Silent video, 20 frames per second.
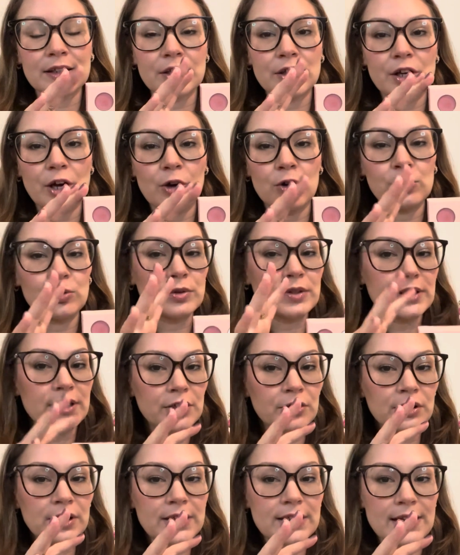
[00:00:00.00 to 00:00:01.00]
you know,
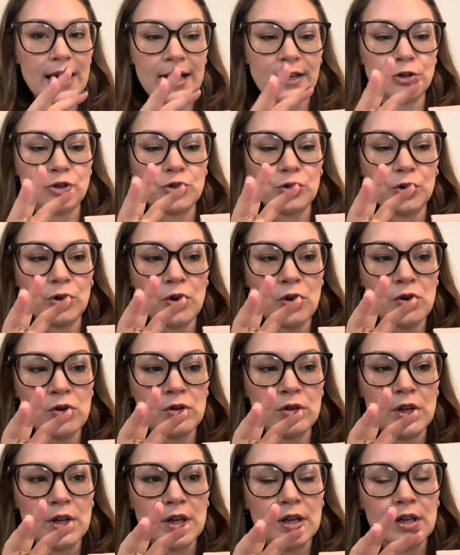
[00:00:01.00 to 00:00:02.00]
Nearly
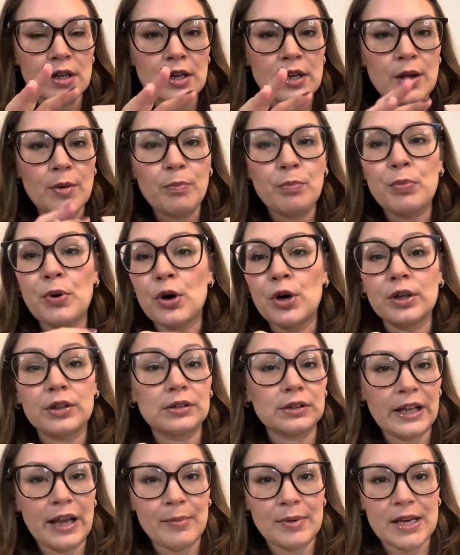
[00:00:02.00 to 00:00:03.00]
Natural put
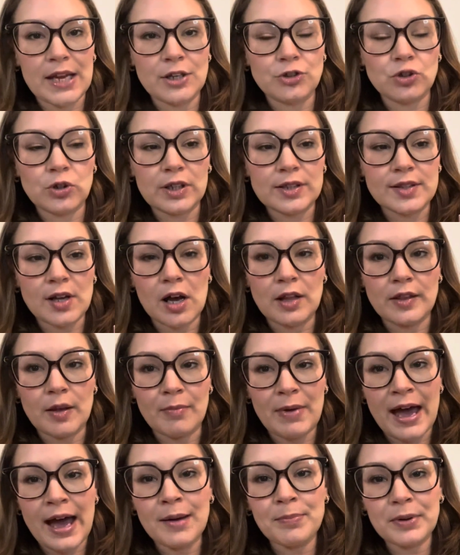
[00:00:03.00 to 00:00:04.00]
Glaminatrix on the
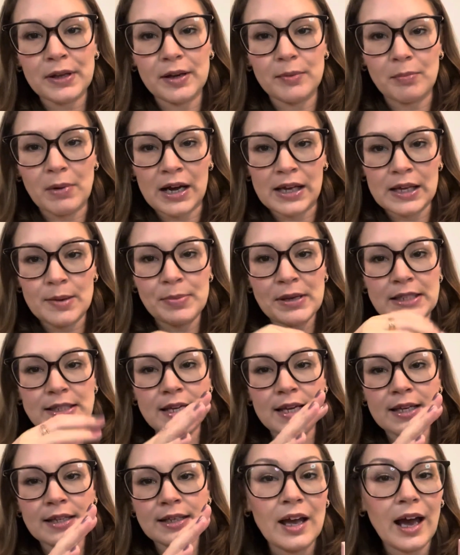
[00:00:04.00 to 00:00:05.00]
map, in my
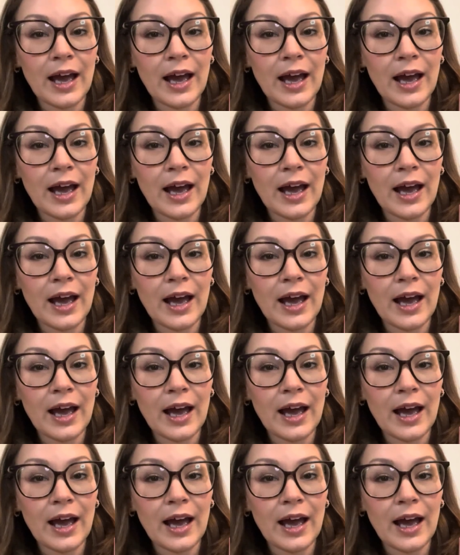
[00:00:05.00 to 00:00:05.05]
opinion.